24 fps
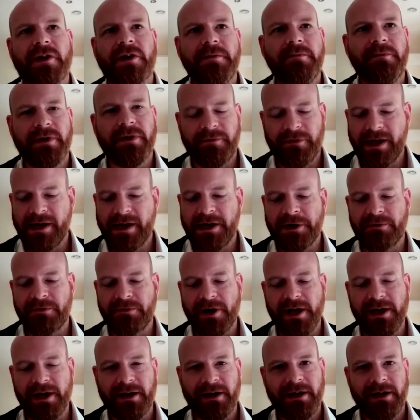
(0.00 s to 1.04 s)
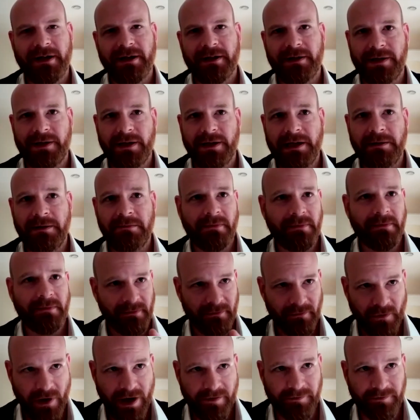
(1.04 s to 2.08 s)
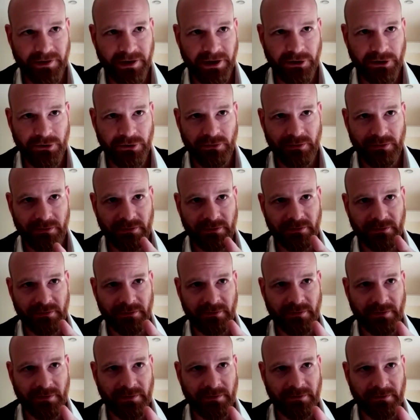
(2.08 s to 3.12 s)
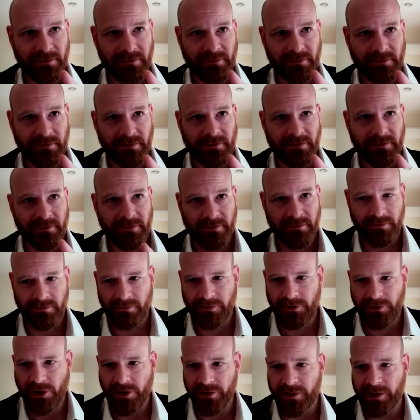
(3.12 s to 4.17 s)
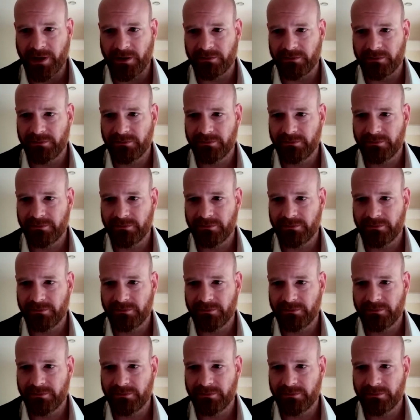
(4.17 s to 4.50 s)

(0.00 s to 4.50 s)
I get it right, team, revenue, content.